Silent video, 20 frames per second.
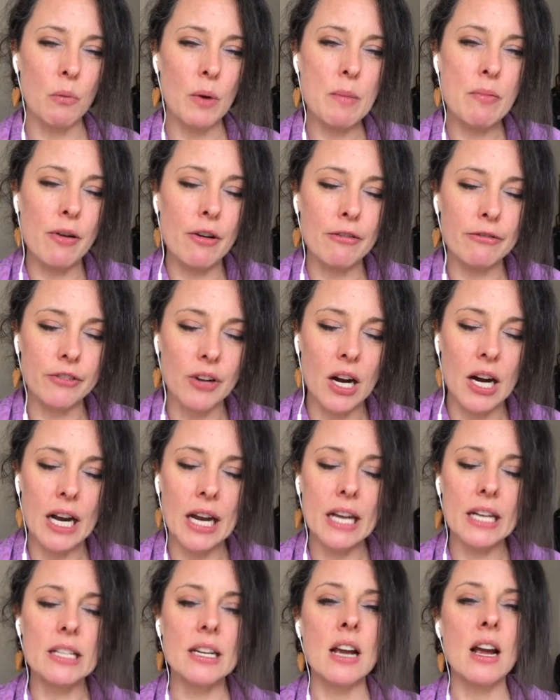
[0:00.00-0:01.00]
we
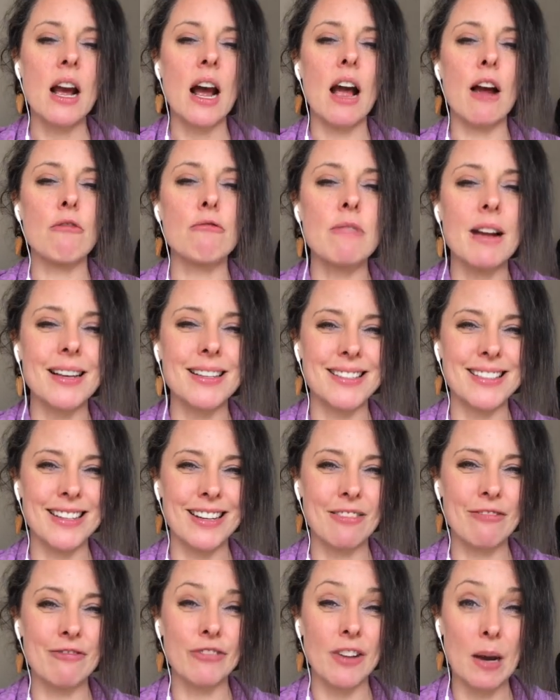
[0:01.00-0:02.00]
provide a
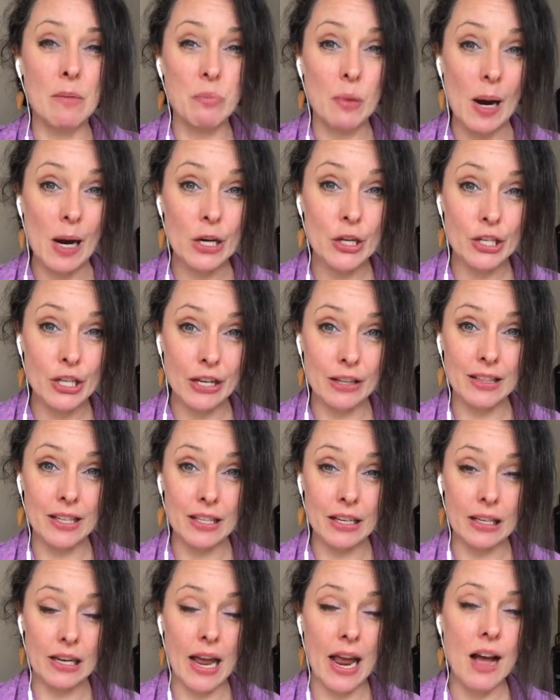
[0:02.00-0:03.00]
resonant vibration that
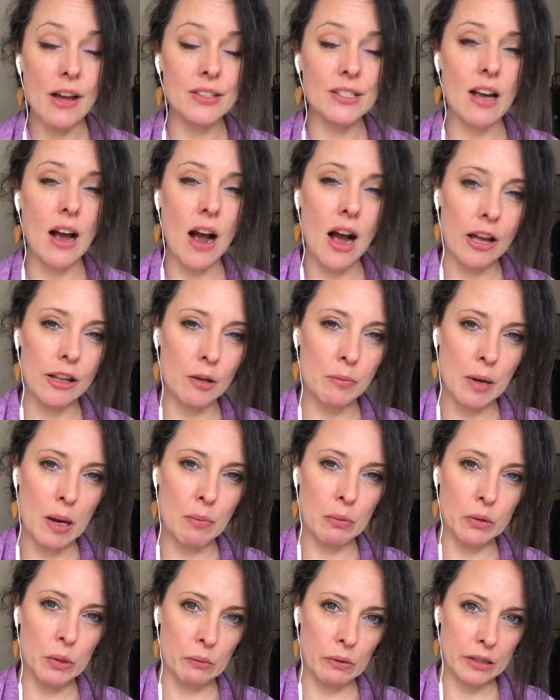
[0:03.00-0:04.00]
allows other
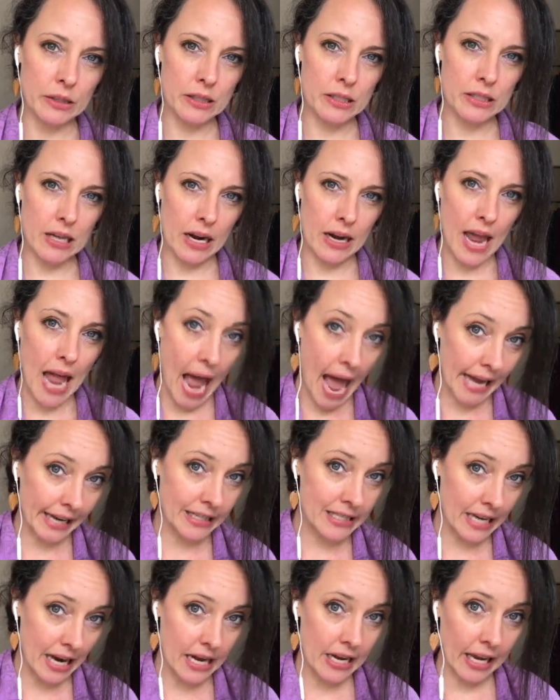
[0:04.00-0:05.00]
people to understand how to
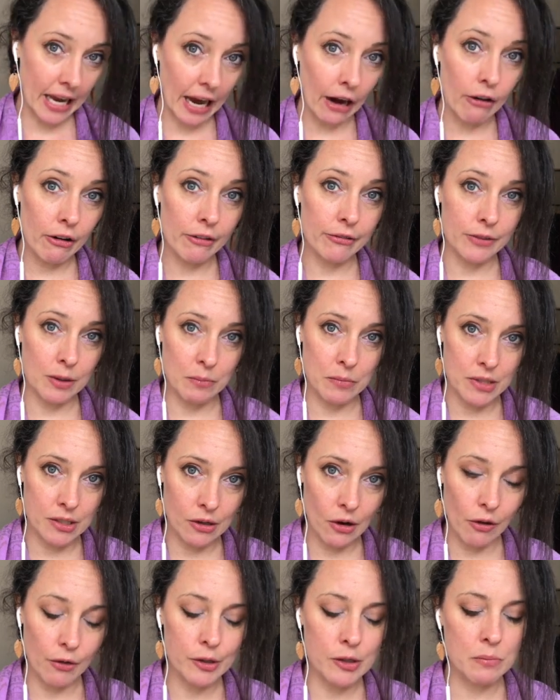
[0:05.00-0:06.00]
take care of
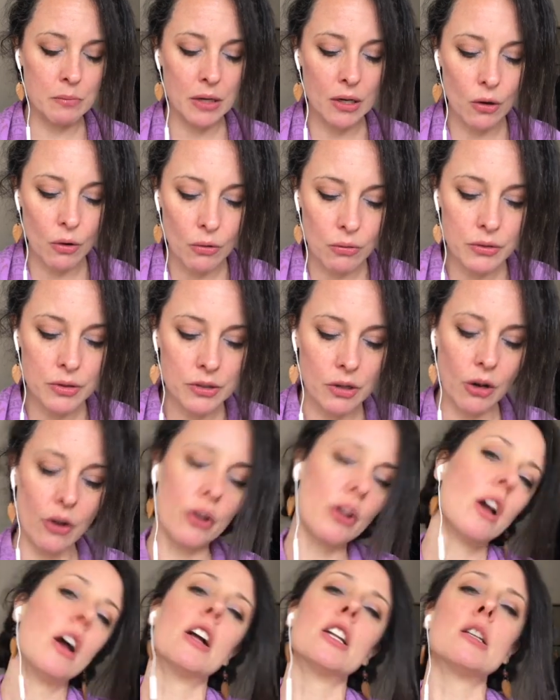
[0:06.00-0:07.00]
themselves, but also
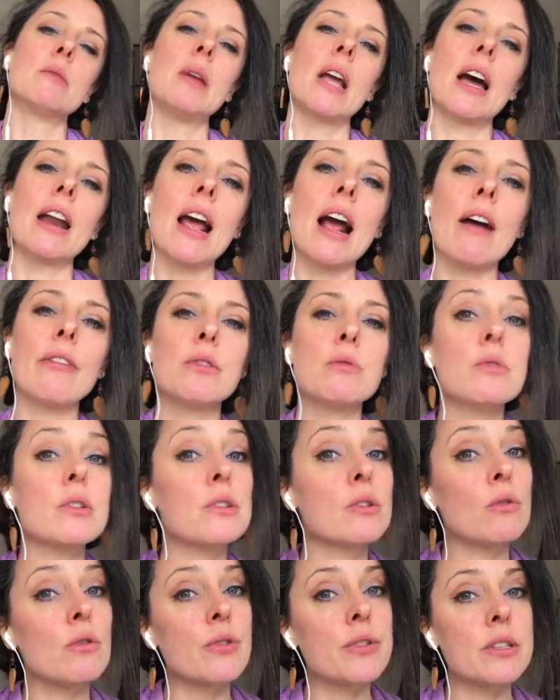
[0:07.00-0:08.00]
to be able to have the
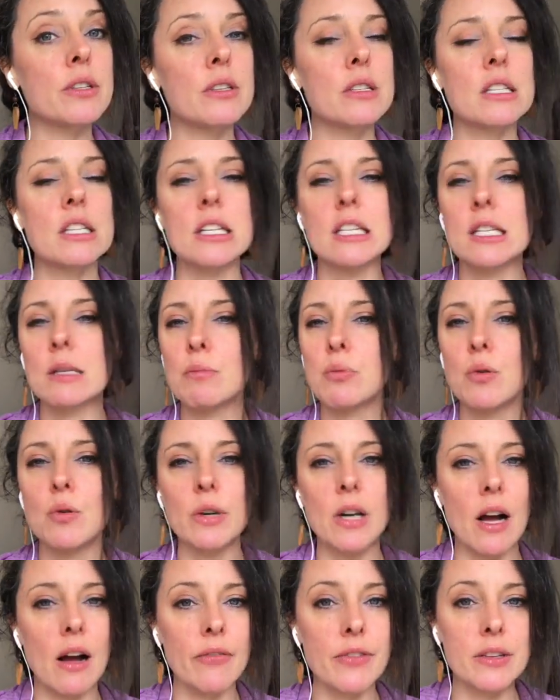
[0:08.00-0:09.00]
resources to support
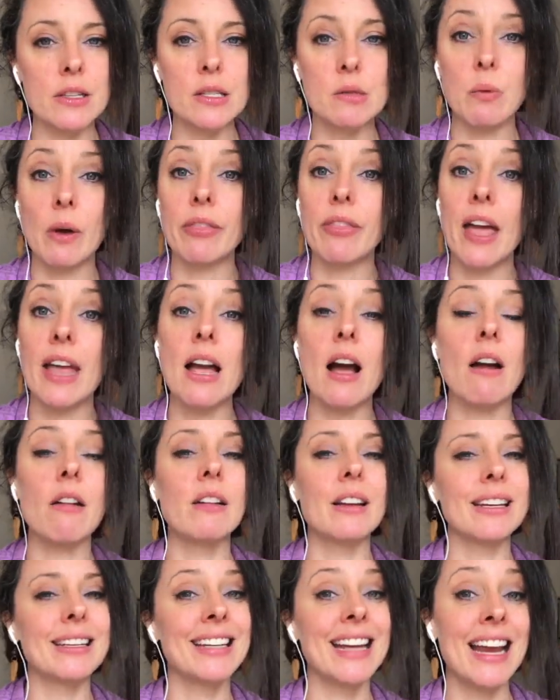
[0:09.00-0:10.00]
others when they are
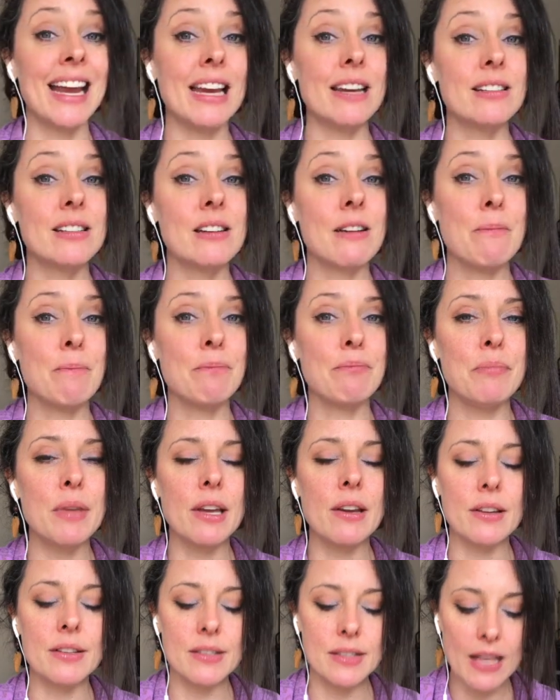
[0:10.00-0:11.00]
in need.
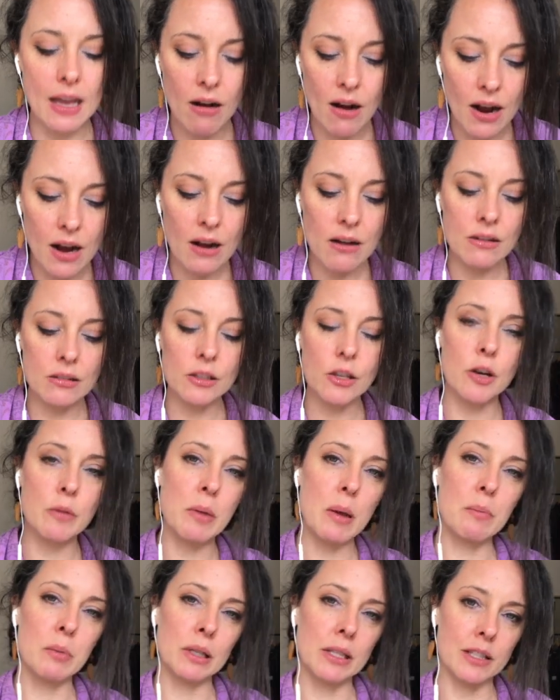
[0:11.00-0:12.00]
Because there are a lot of
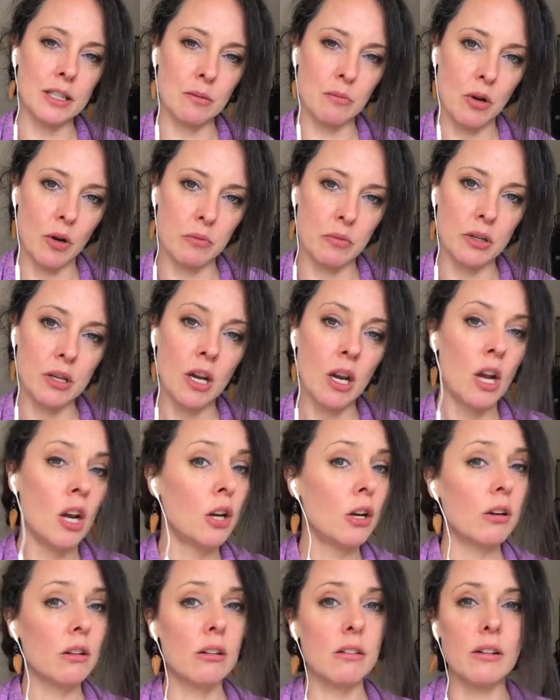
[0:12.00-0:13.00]
people at the moment
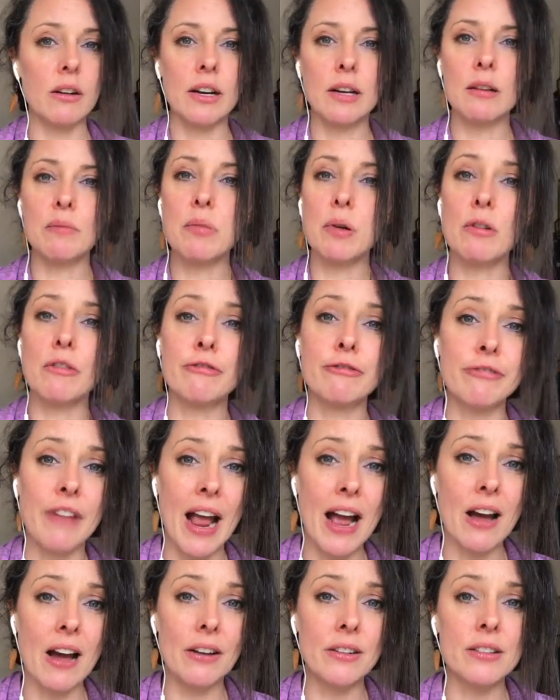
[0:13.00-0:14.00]
who are in
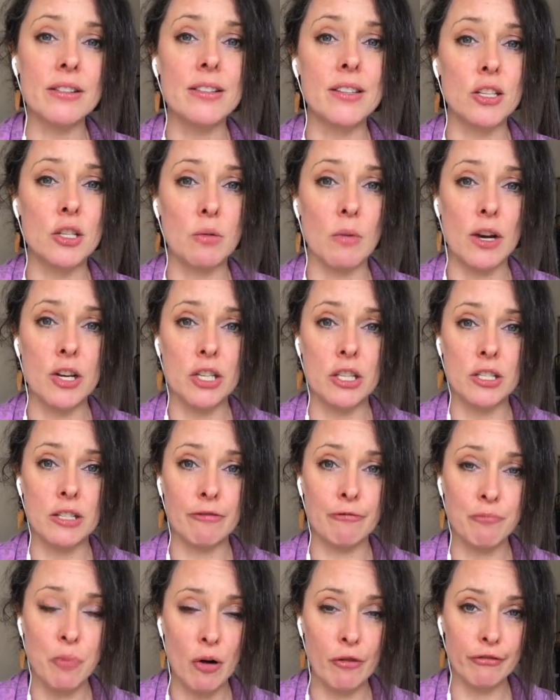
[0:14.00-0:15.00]
profound situations
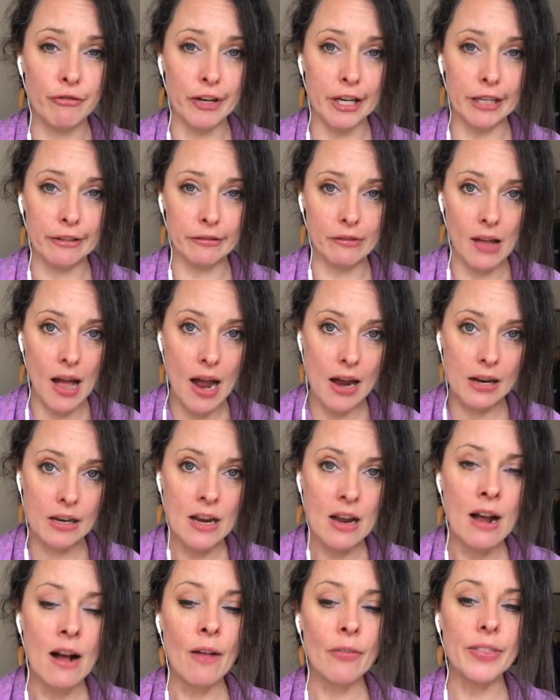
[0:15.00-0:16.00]
of poverty and lack
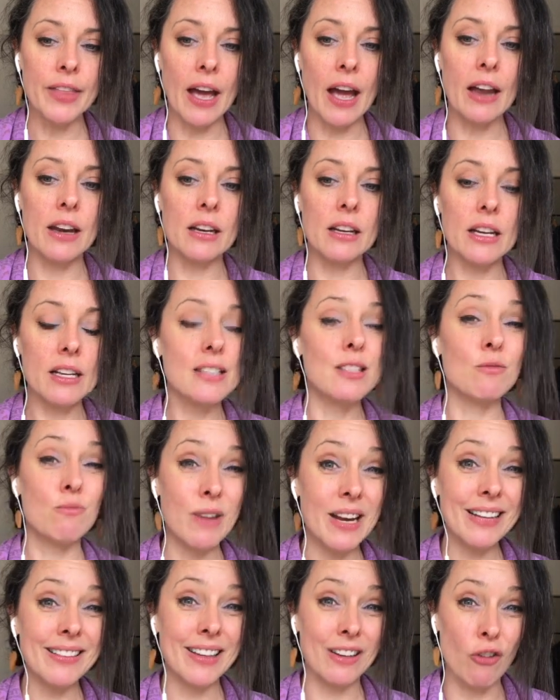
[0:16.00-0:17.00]
that is
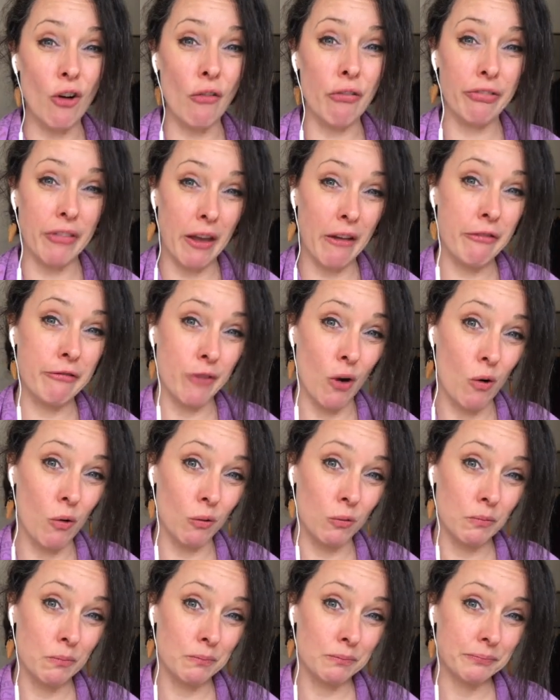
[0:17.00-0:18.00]
really not their fault.